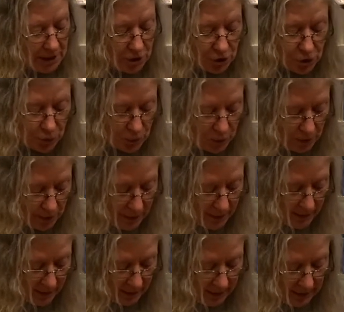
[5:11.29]
sure
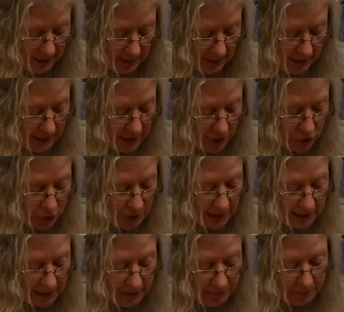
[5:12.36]
that you
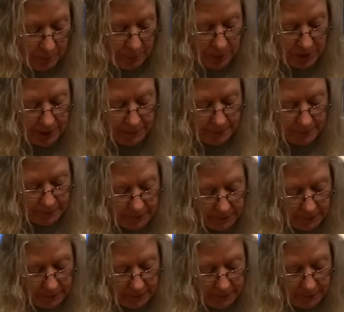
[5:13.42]
get the part.